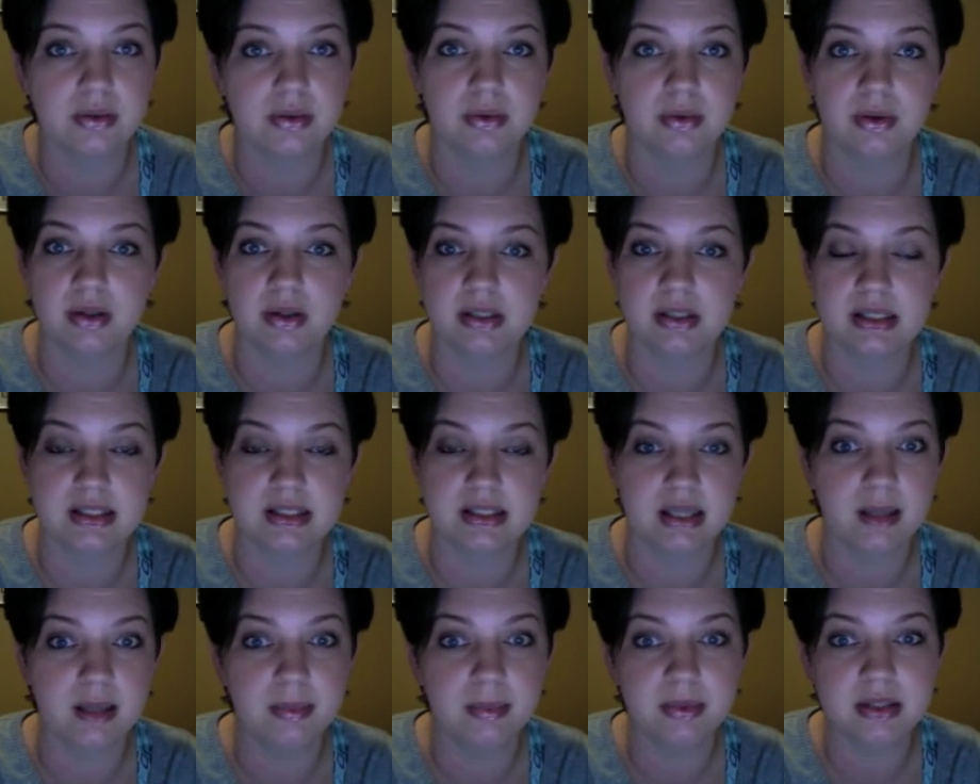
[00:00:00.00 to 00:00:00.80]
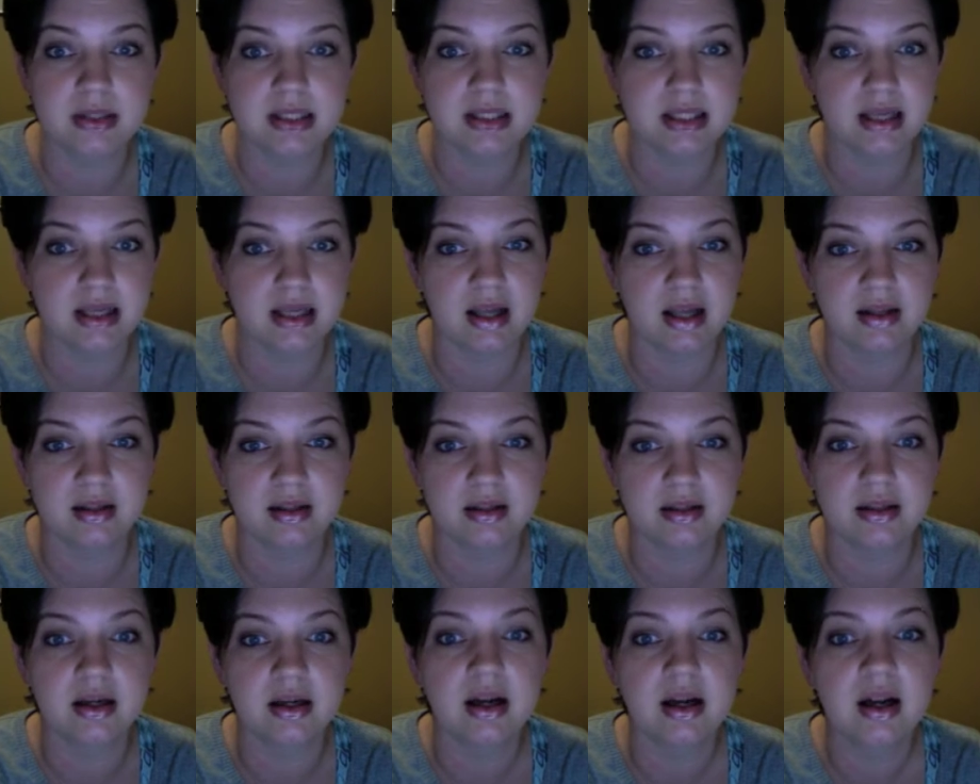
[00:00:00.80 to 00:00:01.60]
or stapled
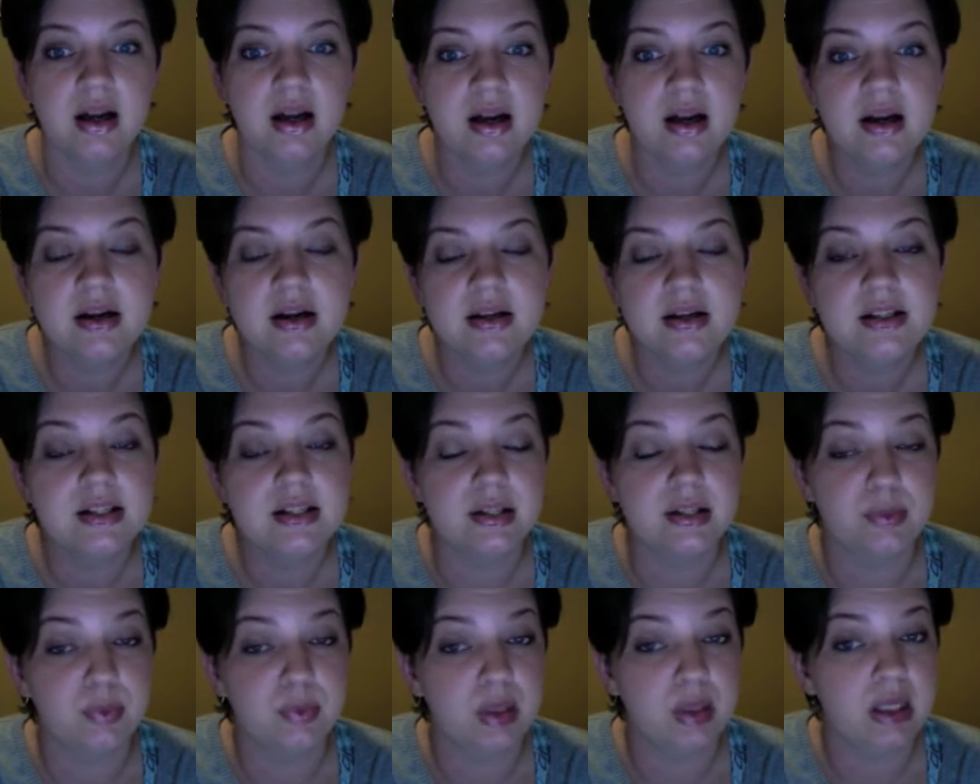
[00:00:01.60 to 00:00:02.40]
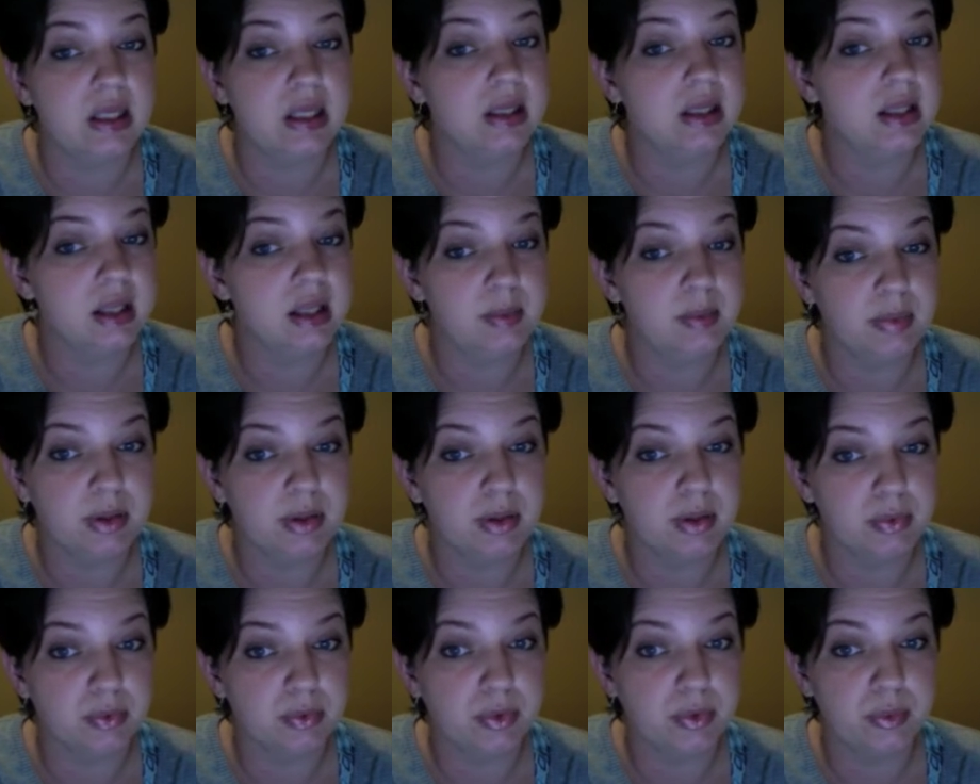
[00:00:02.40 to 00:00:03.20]
together so that we can keep the
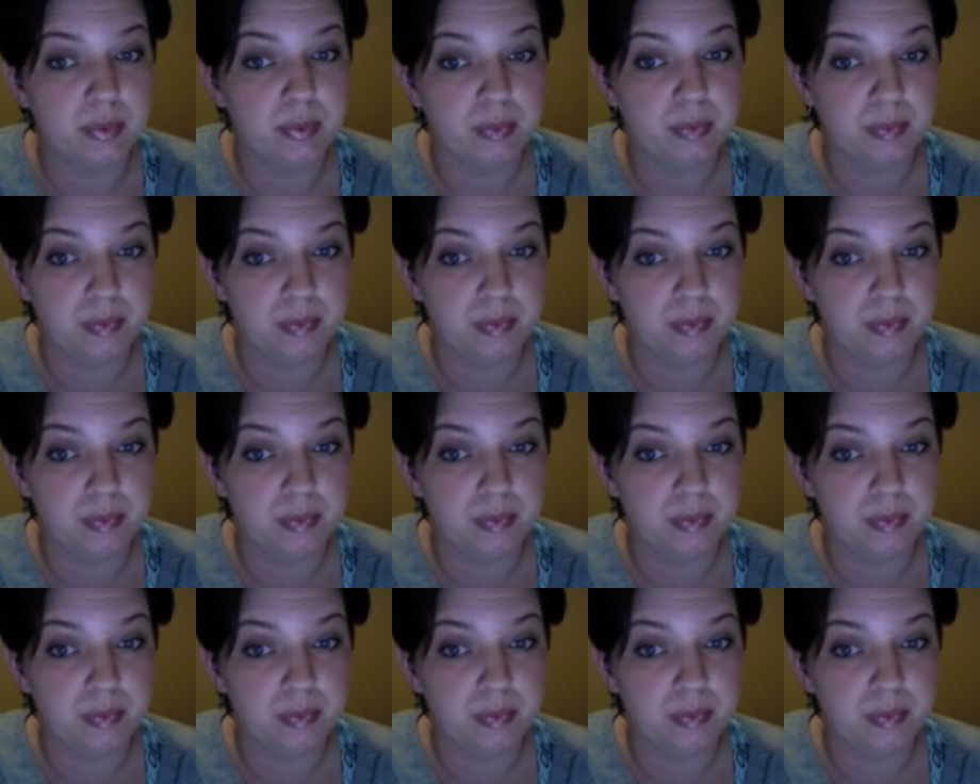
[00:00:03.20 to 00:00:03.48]
group